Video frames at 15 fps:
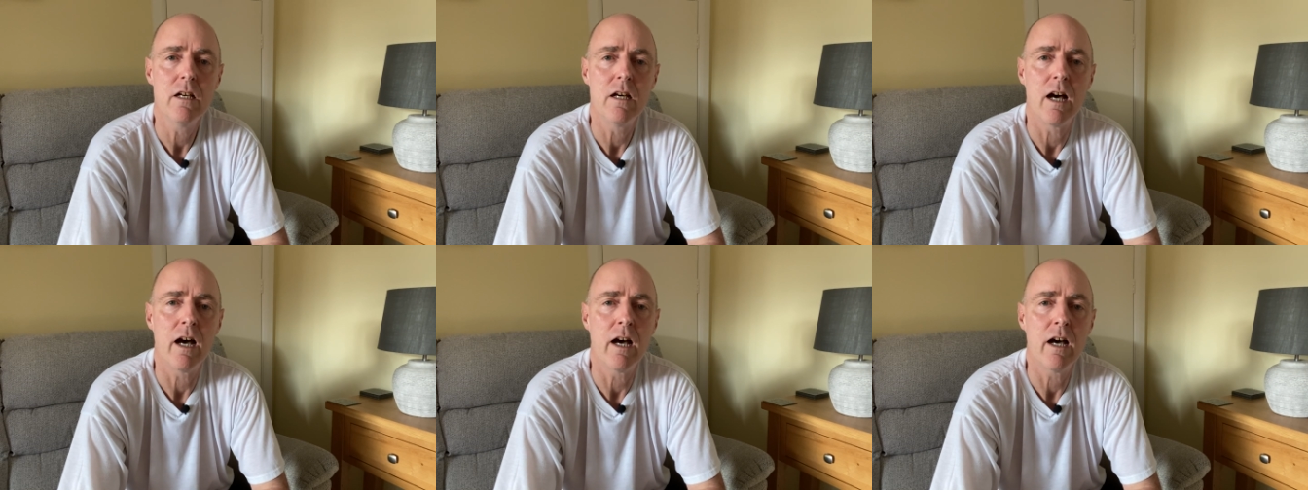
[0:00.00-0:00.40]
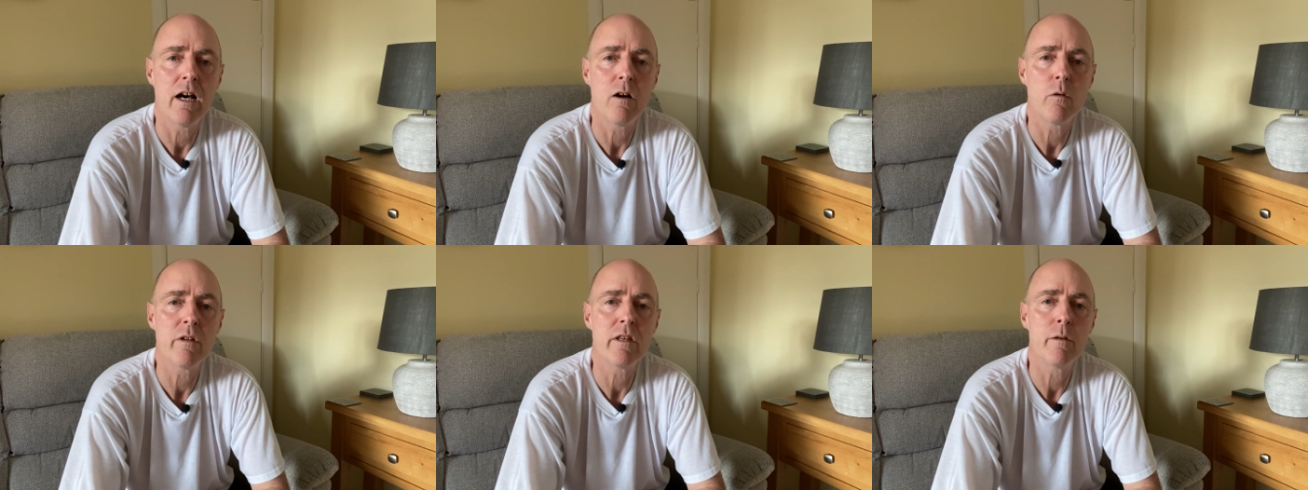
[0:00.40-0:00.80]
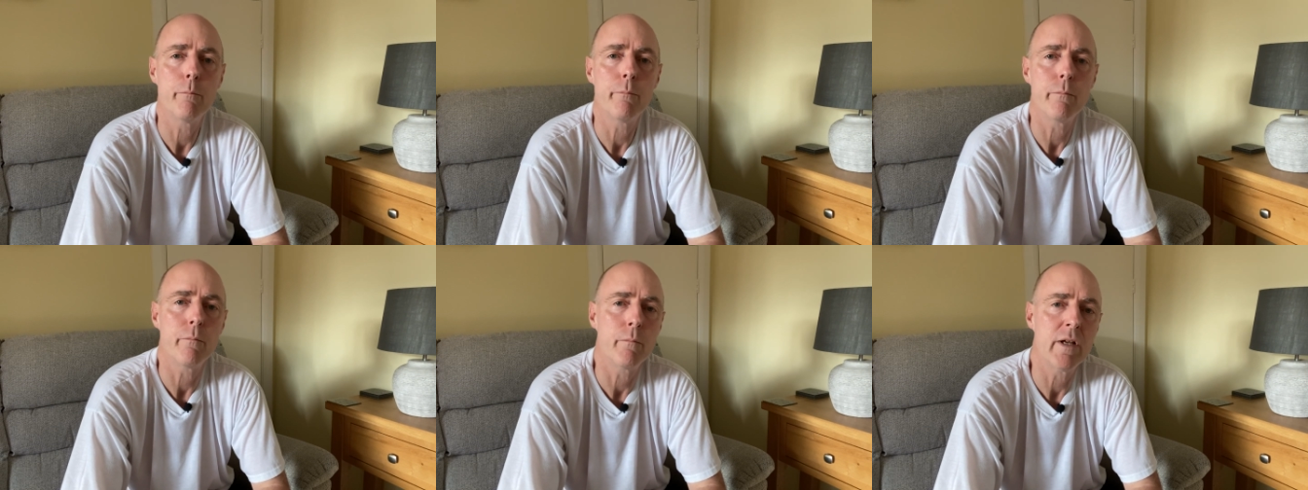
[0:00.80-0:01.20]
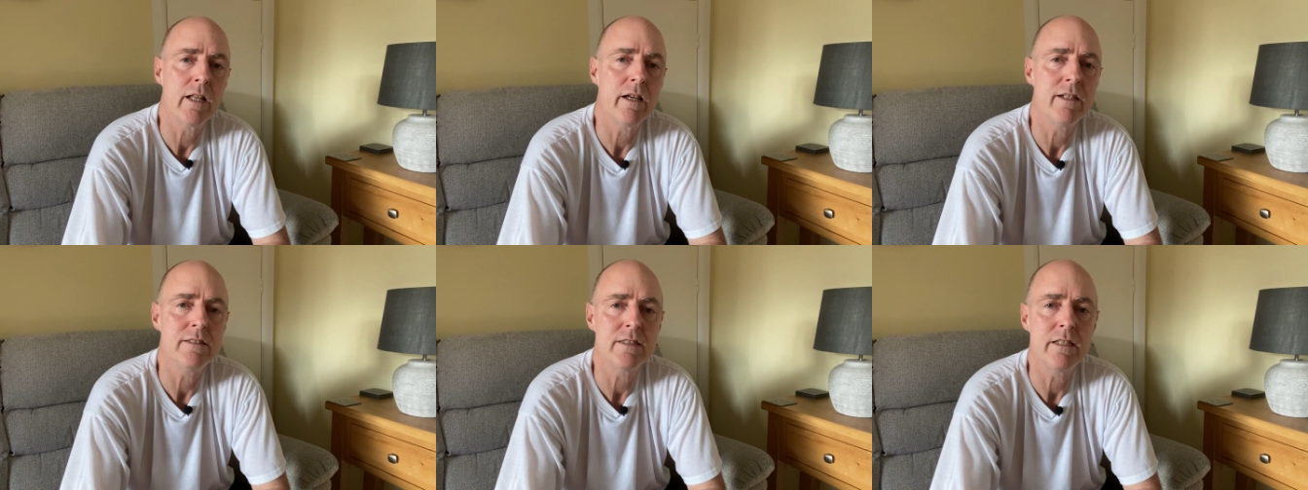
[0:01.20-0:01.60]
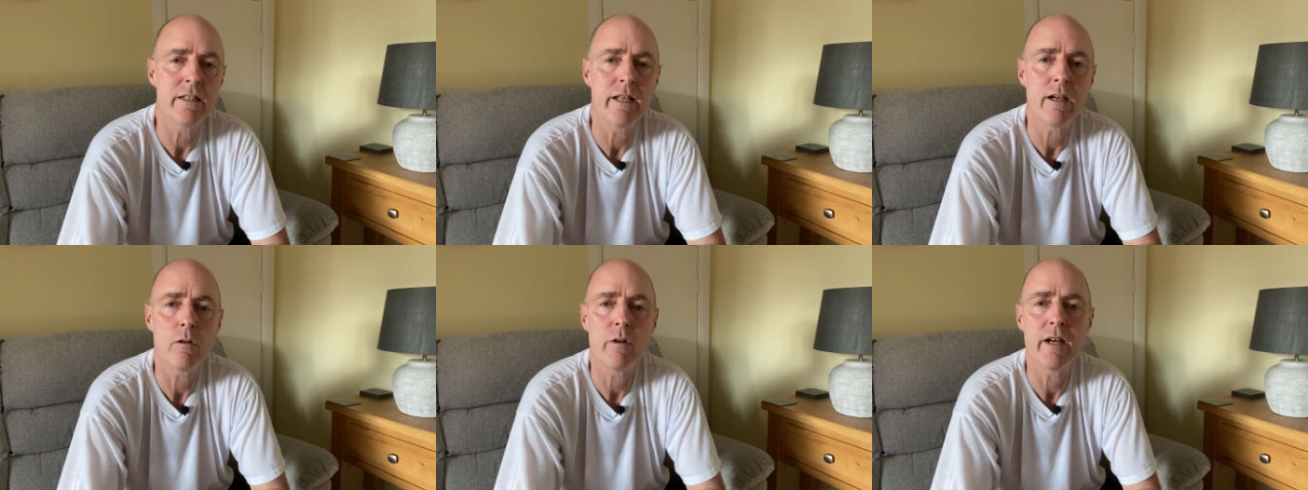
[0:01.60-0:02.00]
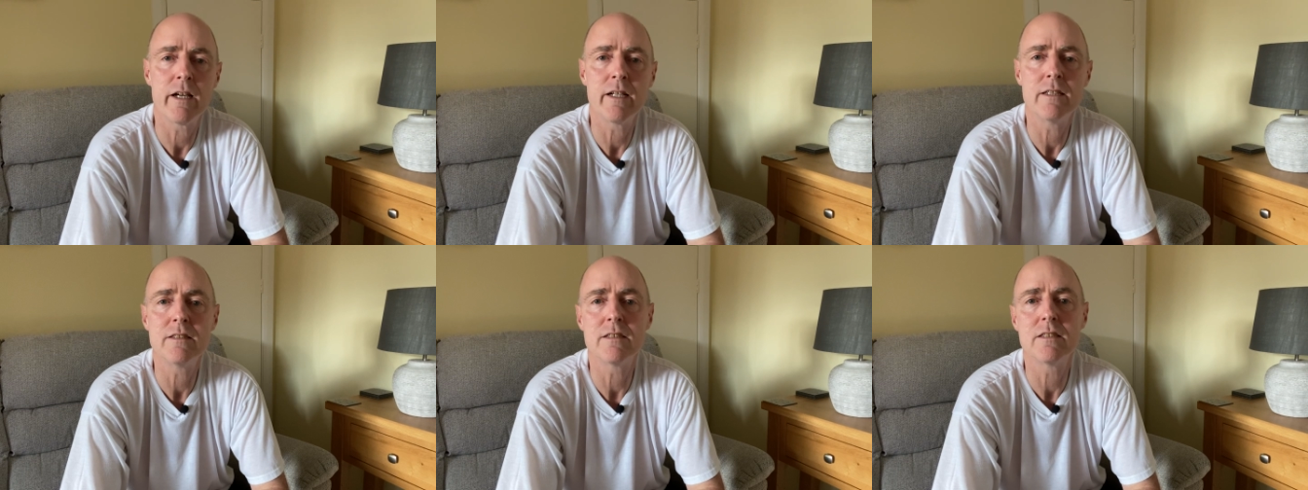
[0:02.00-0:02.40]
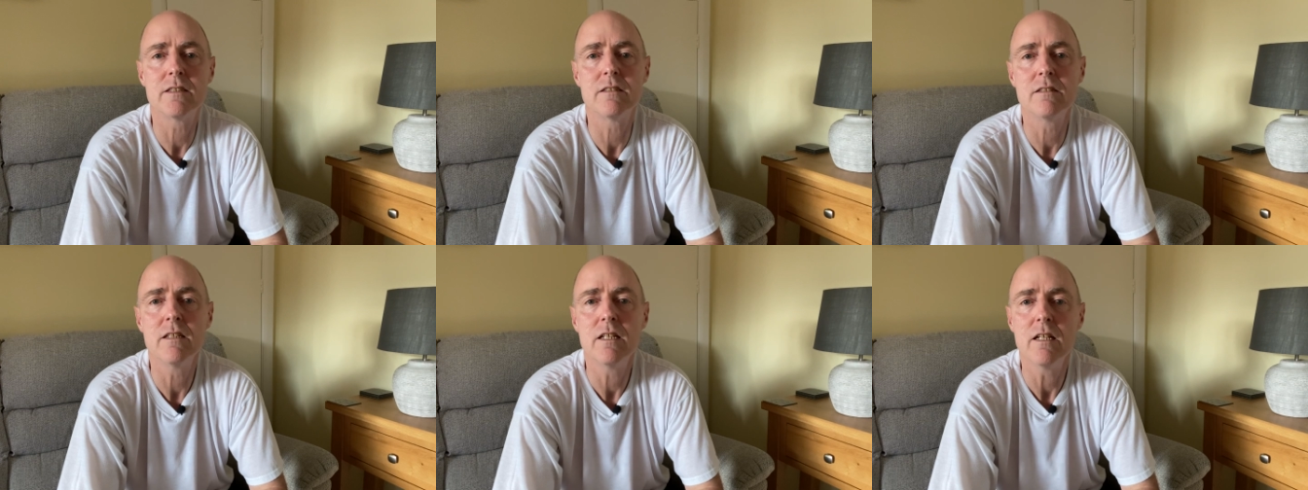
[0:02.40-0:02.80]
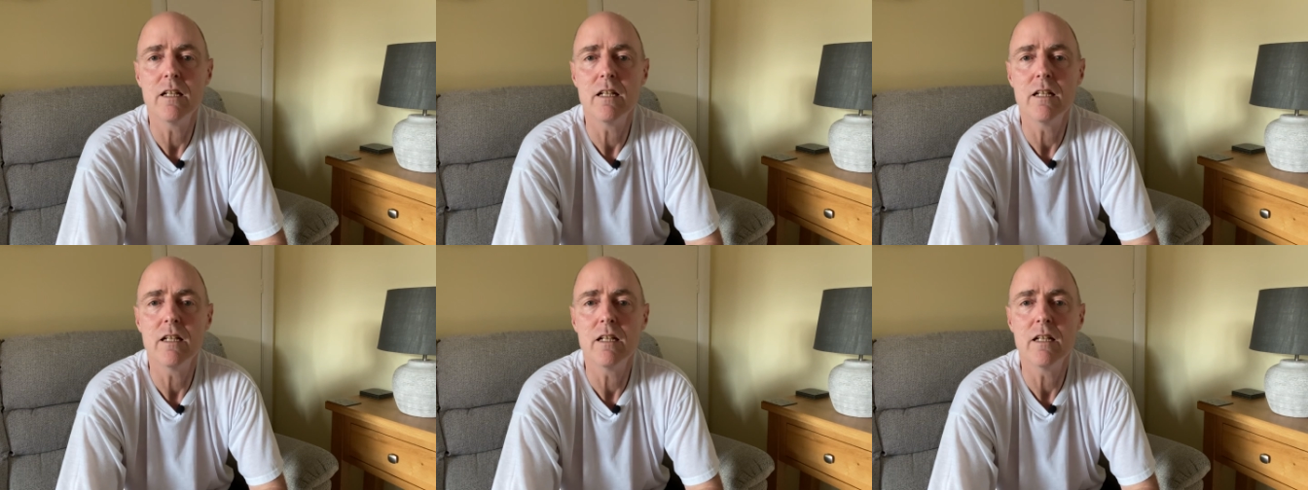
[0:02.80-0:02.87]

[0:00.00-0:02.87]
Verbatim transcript: uh, when the Malaysian Airways